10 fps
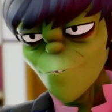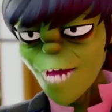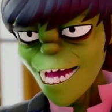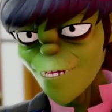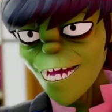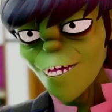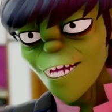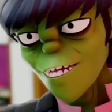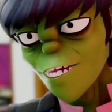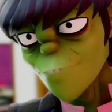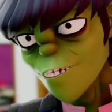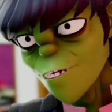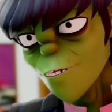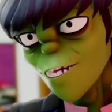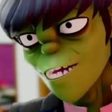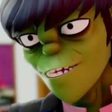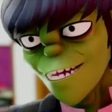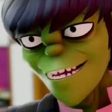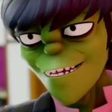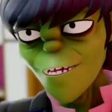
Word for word: Maybe we could join forces,